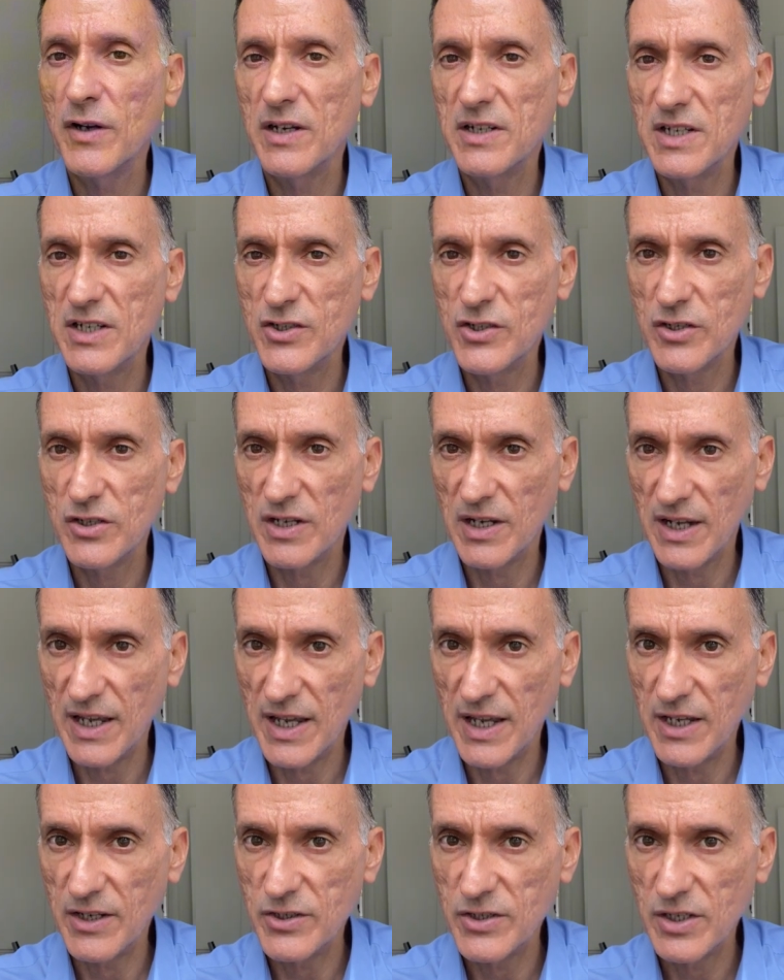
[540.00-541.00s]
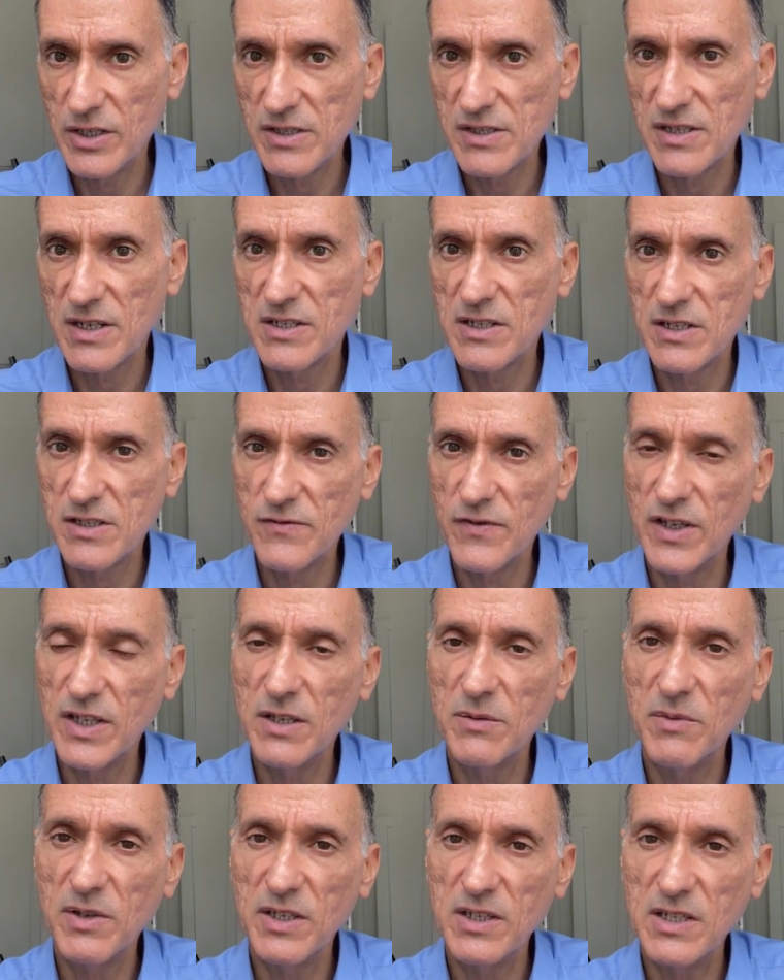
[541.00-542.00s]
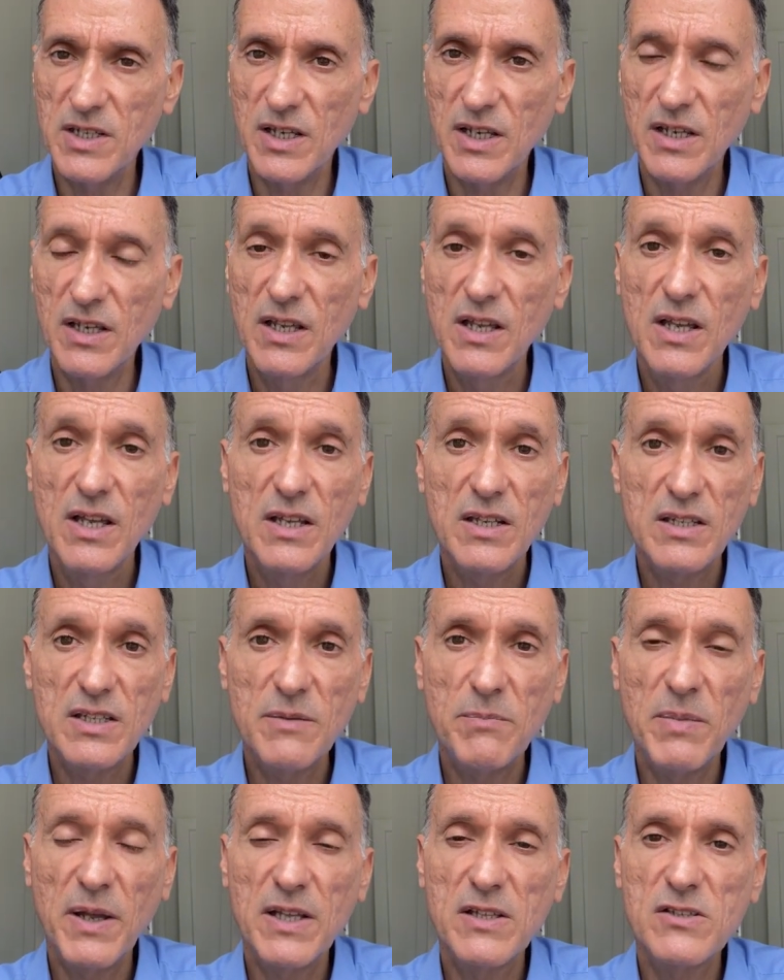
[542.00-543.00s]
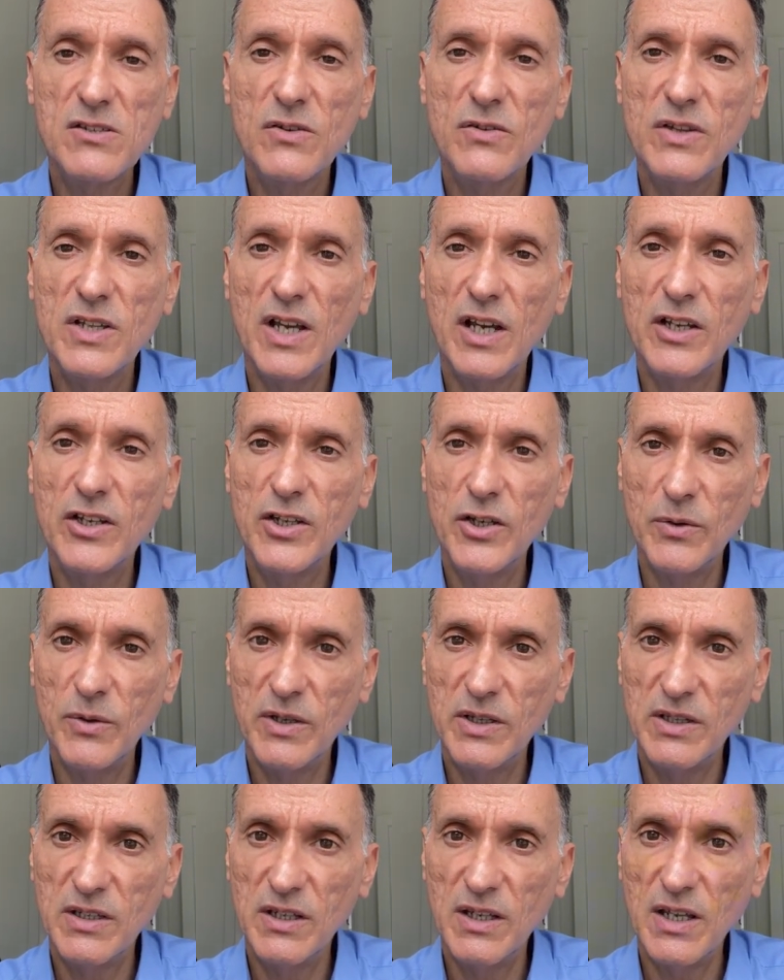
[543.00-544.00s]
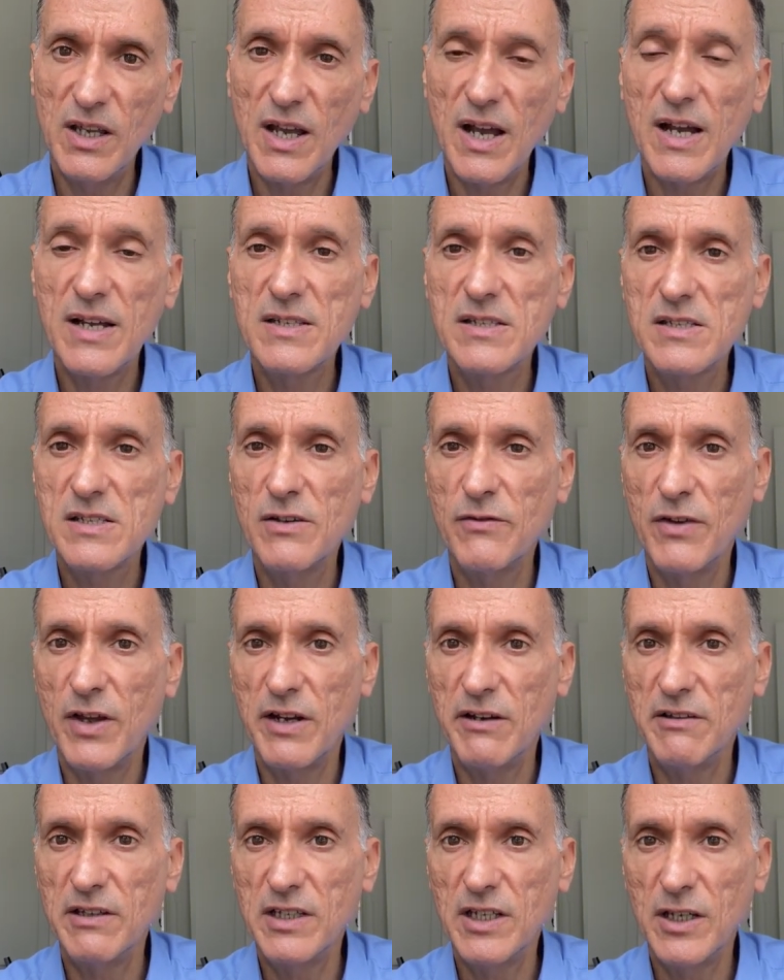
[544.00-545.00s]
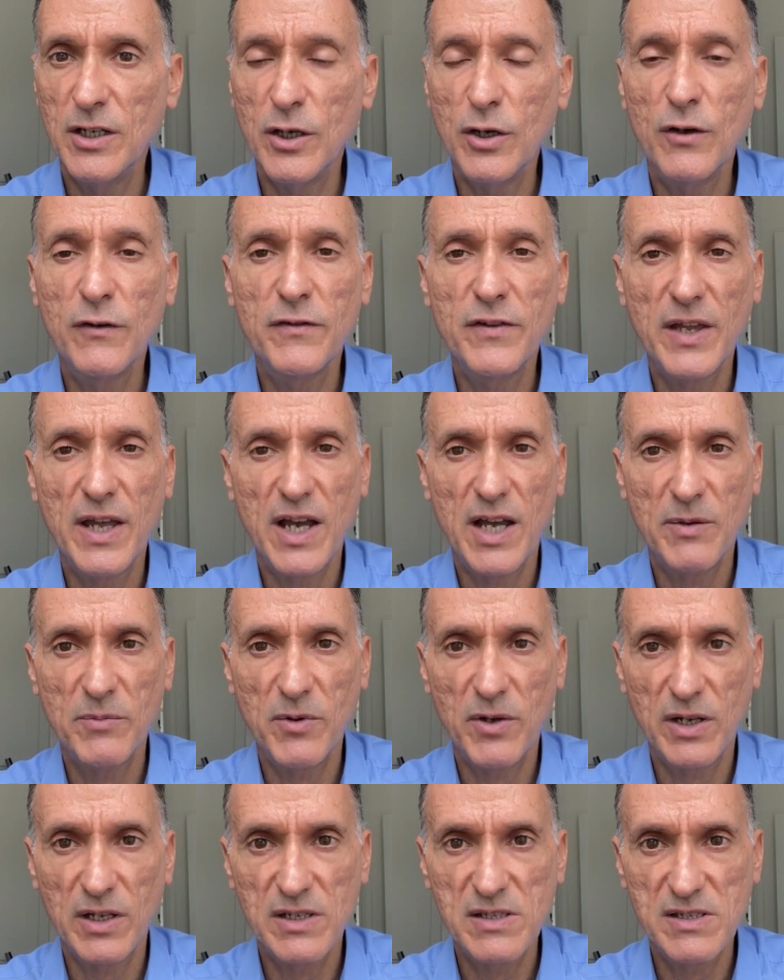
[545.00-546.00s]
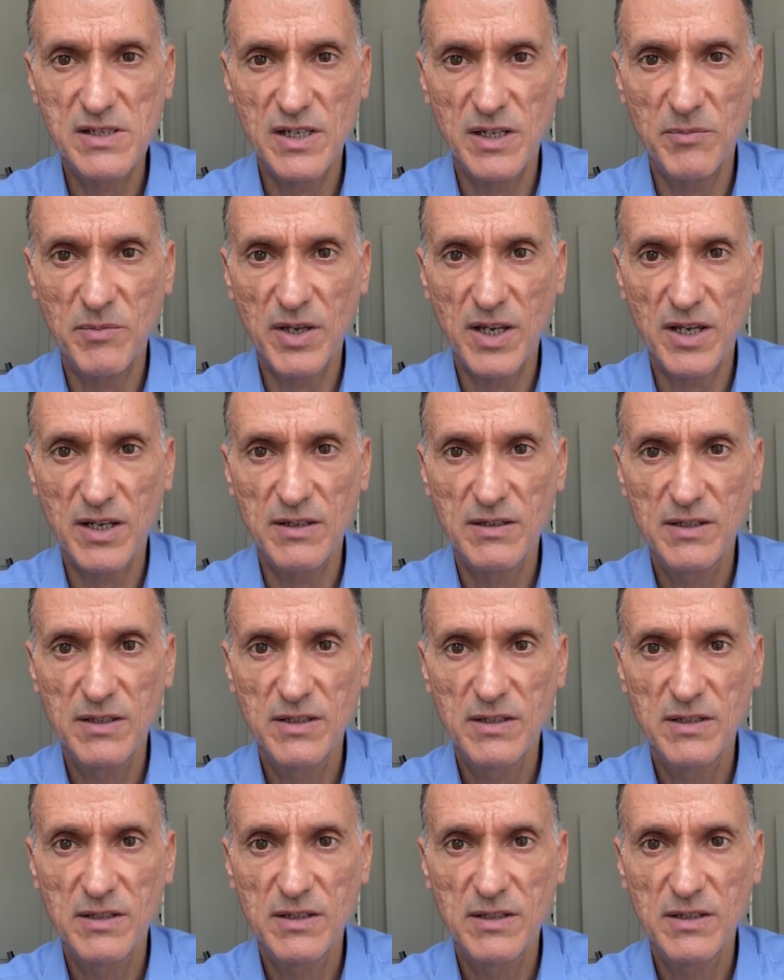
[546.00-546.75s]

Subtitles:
additional agents such as vitamin D depends on the acuity and severity of the hypocalcemia,